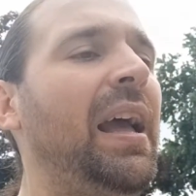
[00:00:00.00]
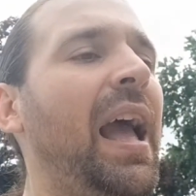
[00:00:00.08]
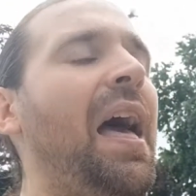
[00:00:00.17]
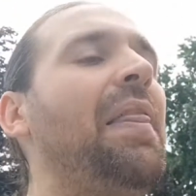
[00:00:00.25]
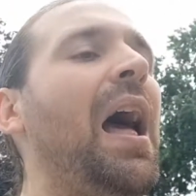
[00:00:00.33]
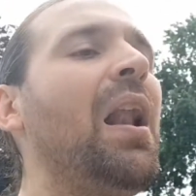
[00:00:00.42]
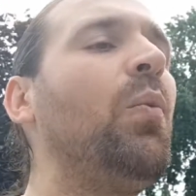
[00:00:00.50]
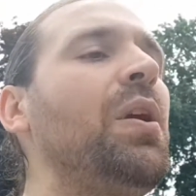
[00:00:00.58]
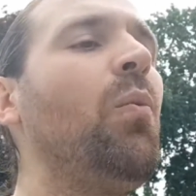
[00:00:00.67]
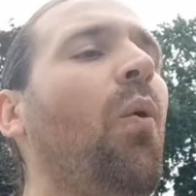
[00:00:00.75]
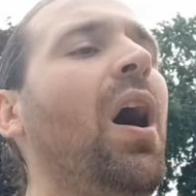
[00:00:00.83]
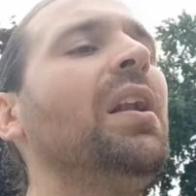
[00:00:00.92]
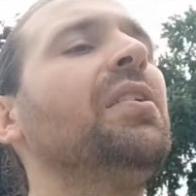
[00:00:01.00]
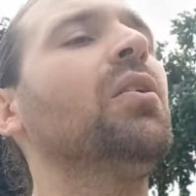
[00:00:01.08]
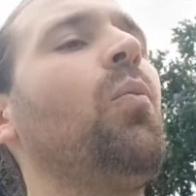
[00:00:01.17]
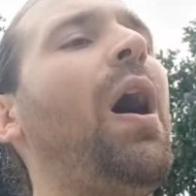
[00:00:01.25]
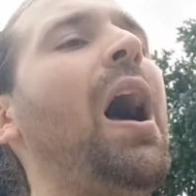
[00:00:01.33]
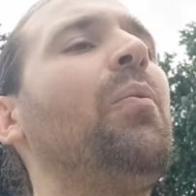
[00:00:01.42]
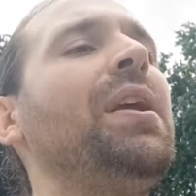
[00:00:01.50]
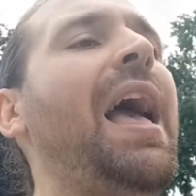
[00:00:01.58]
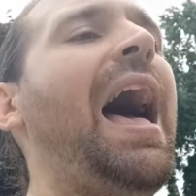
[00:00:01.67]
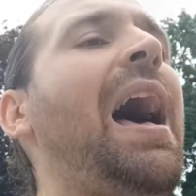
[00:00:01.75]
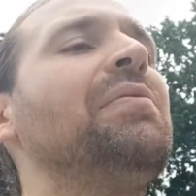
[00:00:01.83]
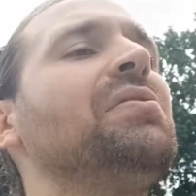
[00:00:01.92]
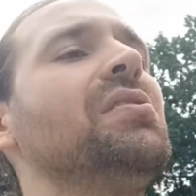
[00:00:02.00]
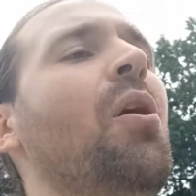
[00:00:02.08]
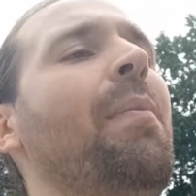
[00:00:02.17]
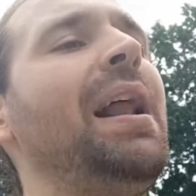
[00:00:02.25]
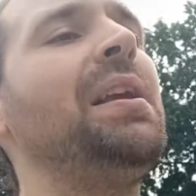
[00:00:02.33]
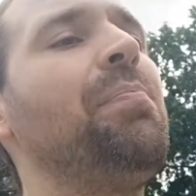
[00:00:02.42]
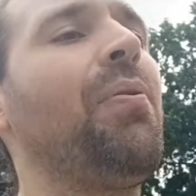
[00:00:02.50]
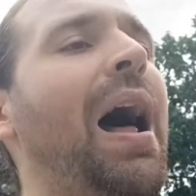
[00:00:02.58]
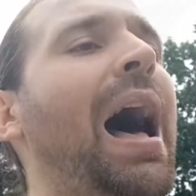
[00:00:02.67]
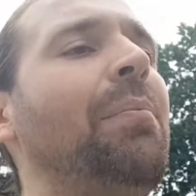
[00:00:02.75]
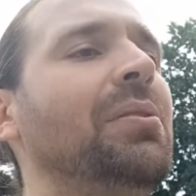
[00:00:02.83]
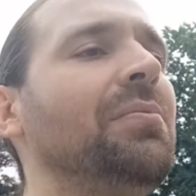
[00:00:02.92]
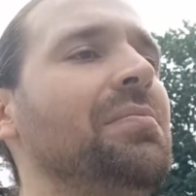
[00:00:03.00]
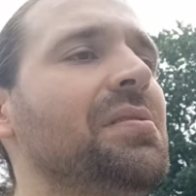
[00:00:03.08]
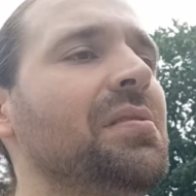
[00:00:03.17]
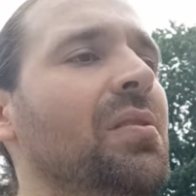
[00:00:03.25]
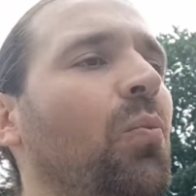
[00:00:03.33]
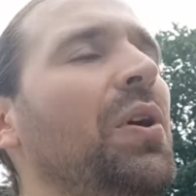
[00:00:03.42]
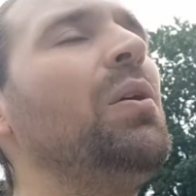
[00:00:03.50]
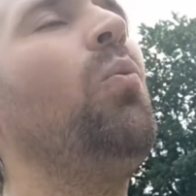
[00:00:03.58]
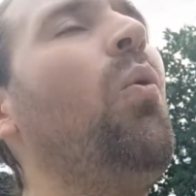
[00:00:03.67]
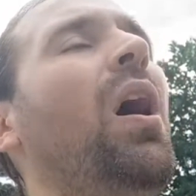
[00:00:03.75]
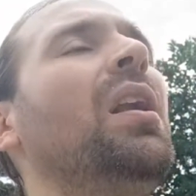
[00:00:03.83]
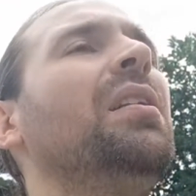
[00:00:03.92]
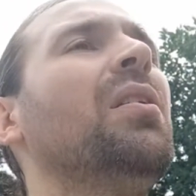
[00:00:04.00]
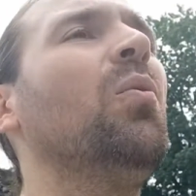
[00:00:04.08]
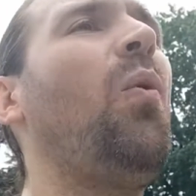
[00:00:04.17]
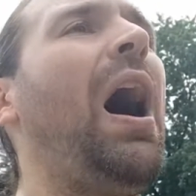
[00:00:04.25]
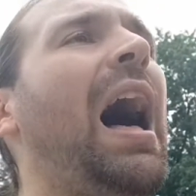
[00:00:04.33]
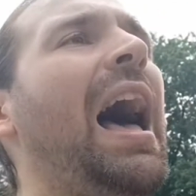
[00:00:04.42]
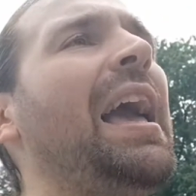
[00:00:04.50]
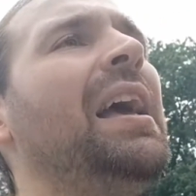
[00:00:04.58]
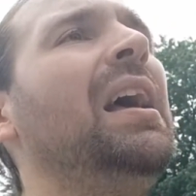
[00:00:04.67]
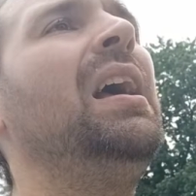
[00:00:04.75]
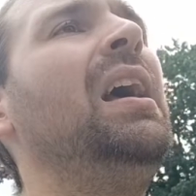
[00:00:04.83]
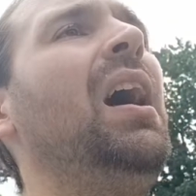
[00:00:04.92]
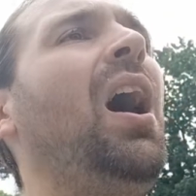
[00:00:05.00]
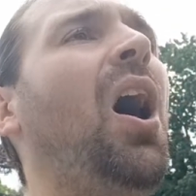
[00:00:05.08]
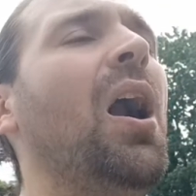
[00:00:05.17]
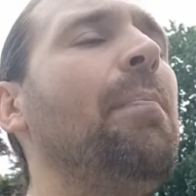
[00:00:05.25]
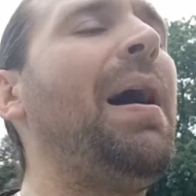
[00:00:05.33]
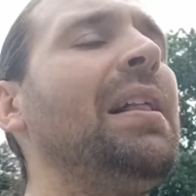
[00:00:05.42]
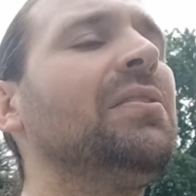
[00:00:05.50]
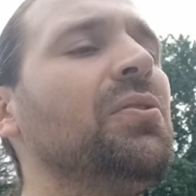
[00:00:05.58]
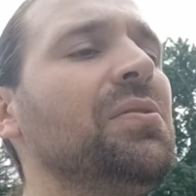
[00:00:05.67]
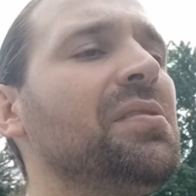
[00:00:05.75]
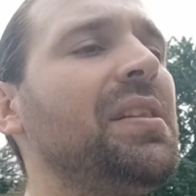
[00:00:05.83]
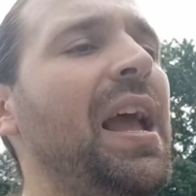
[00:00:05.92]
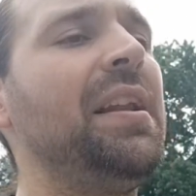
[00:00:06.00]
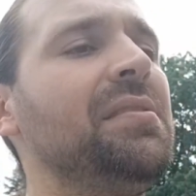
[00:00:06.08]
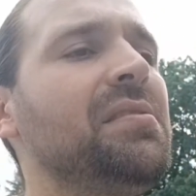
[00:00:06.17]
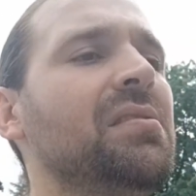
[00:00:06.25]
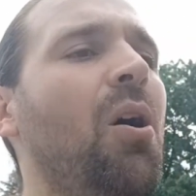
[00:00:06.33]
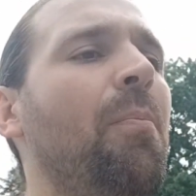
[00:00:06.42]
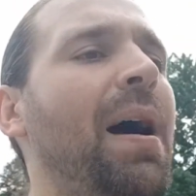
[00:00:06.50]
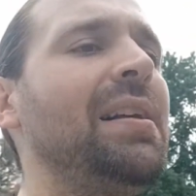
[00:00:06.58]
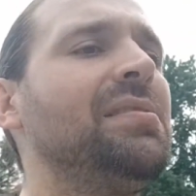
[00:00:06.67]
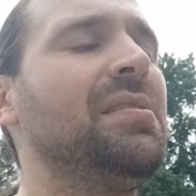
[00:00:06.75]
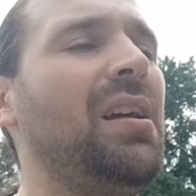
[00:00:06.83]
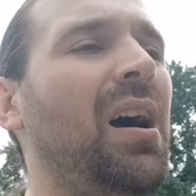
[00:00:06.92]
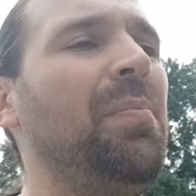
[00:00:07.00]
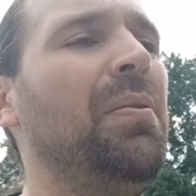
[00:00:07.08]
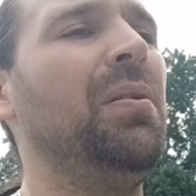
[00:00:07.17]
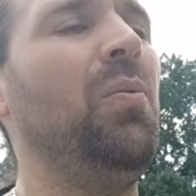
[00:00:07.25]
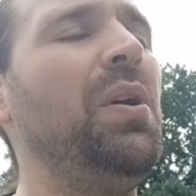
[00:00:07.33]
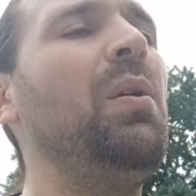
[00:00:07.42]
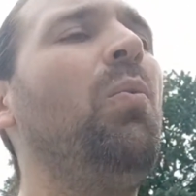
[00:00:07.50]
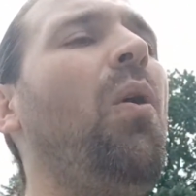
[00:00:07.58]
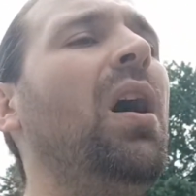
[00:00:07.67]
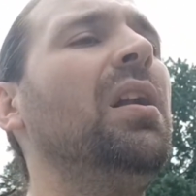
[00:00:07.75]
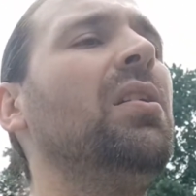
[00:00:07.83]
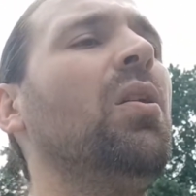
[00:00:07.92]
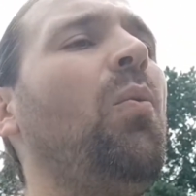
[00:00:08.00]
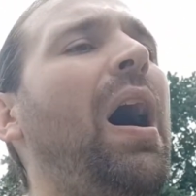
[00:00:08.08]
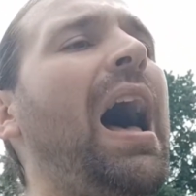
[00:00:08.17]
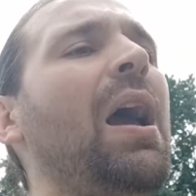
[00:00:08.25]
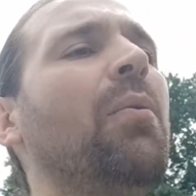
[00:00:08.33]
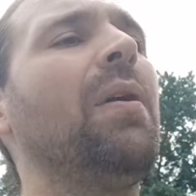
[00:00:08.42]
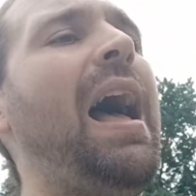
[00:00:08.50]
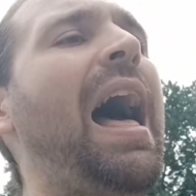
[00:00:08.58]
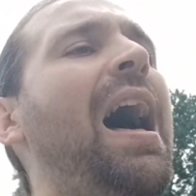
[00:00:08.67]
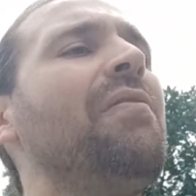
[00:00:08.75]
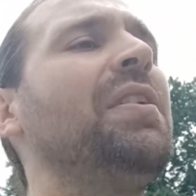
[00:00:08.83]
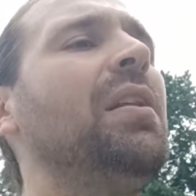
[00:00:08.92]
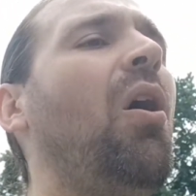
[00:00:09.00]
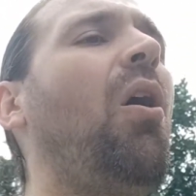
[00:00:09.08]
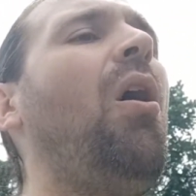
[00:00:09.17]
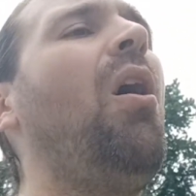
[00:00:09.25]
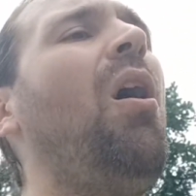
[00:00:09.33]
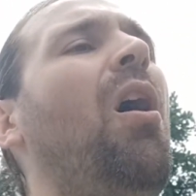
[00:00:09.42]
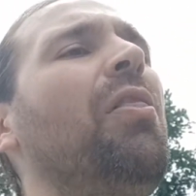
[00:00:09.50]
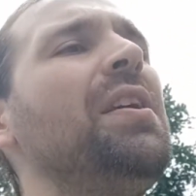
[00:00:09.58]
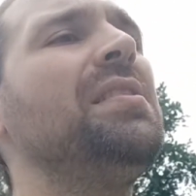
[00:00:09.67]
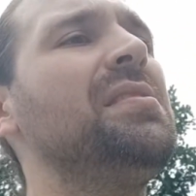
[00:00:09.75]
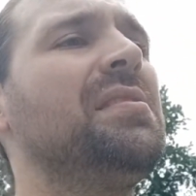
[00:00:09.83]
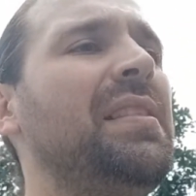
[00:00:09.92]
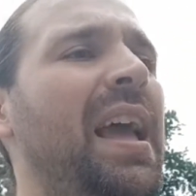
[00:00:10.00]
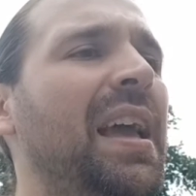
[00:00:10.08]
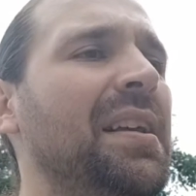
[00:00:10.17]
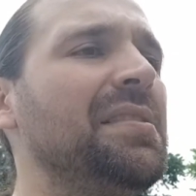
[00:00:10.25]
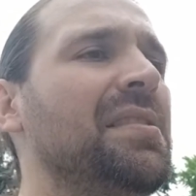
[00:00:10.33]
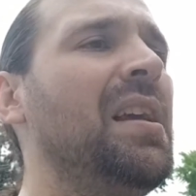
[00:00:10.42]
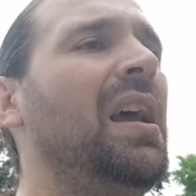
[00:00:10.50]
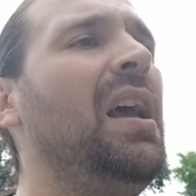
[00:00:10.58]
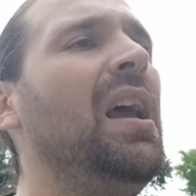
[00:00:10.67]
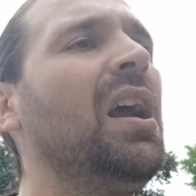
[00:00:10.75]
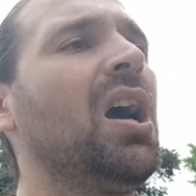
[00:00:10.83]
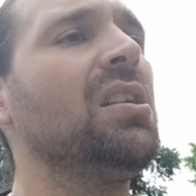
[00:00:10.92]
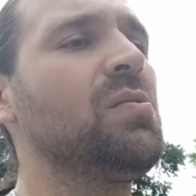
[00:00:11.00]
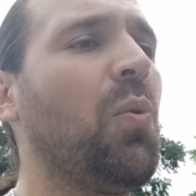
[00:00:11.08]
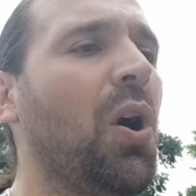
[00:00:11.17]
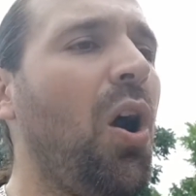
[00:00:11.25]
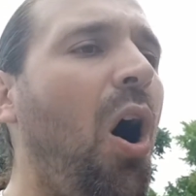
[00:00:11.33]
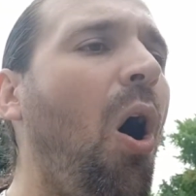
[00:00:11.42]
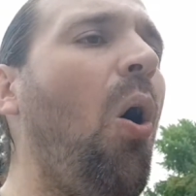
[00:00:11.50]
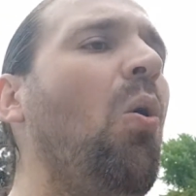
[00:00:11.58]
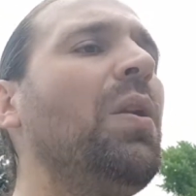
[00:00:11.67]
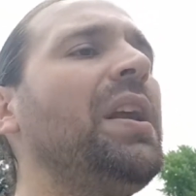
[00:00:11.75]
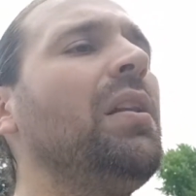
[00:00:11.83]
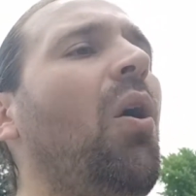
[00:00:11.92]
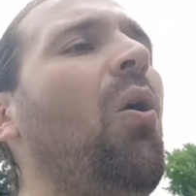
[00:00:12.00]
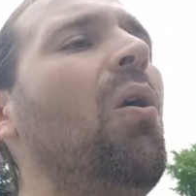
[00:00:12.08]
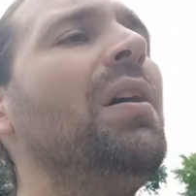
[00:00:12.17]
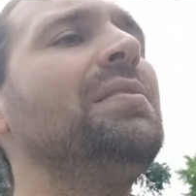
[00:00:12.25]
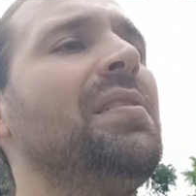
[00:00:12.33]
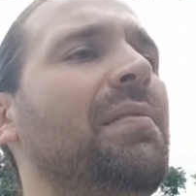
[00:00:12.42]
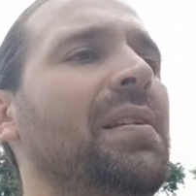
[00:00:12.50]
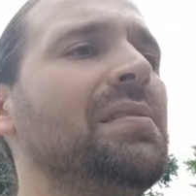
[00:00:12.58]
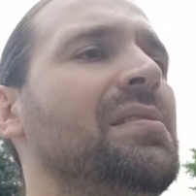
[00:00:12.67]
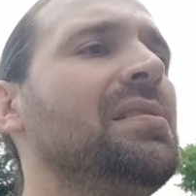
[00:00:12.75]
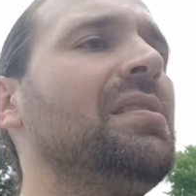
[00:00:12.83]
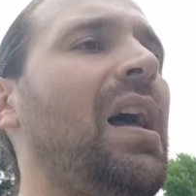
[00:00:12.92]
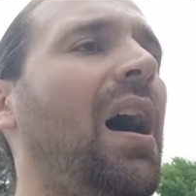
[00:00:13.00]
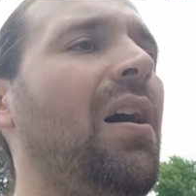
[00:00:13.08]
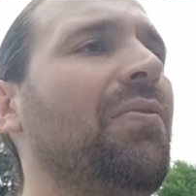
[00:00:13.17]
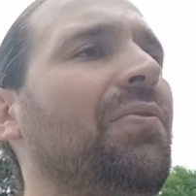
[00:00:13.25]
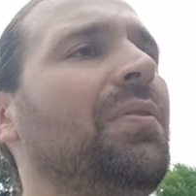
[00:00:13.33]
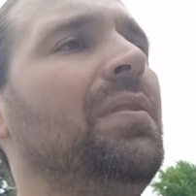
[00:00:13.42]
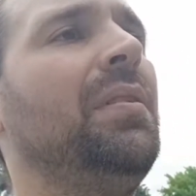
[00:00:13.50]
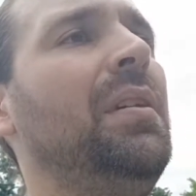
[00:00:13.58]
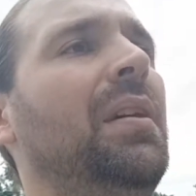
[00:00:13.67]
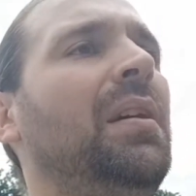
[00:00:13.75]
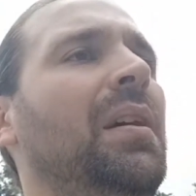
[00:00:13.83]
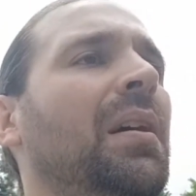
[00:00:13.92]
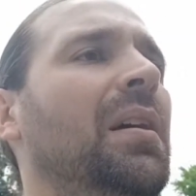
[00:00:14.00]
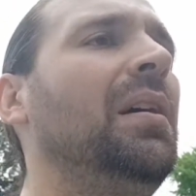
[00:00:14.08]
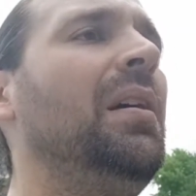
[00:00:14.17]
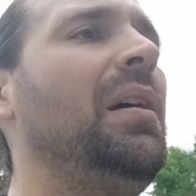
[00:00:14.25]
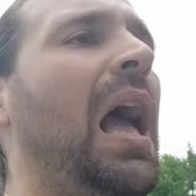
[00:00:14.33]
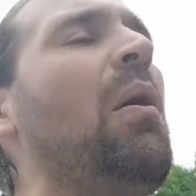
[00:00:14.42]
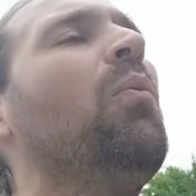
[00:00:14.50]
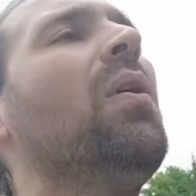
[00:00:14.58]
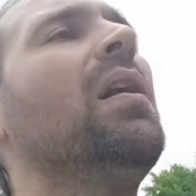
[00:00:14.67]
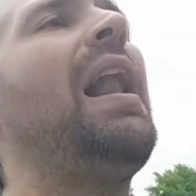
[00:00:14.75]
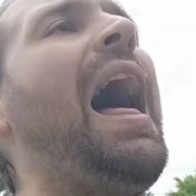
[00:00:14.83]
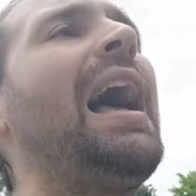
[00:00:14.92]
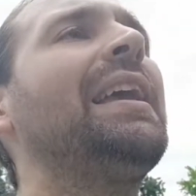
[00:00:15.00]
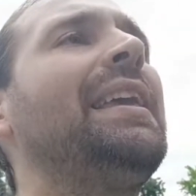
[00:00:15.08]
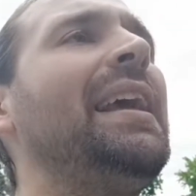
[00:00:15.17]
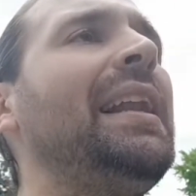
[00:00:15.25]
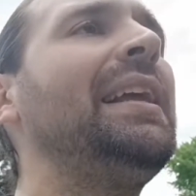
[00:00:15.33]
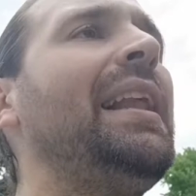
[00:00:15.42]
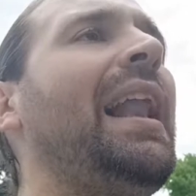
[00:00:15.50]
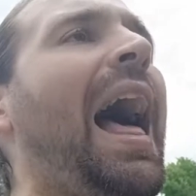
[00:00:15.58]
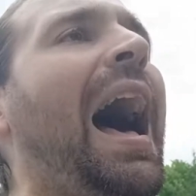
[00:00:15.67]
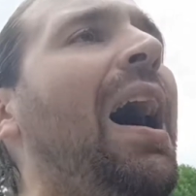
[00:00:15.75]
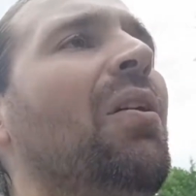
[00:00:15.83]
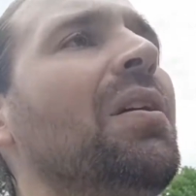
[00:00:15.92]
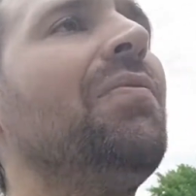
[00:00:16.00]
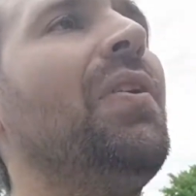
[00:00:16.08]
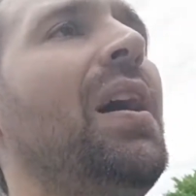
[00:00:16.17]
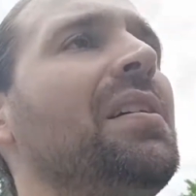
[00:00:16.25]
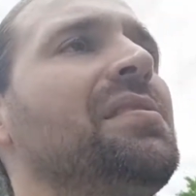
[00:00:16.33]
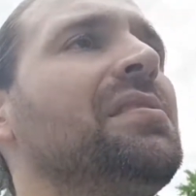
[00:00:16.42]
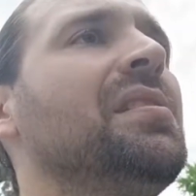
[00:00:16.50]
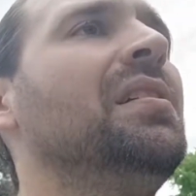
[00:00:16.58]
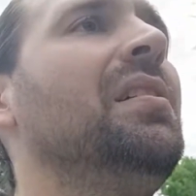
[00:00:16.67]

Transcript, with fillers: And then we wonder why we have so many problems. We wonder why our mental state is so messed up. We wonder why we're having all these things because we're holding on to this stuff and we're not getting it out of us.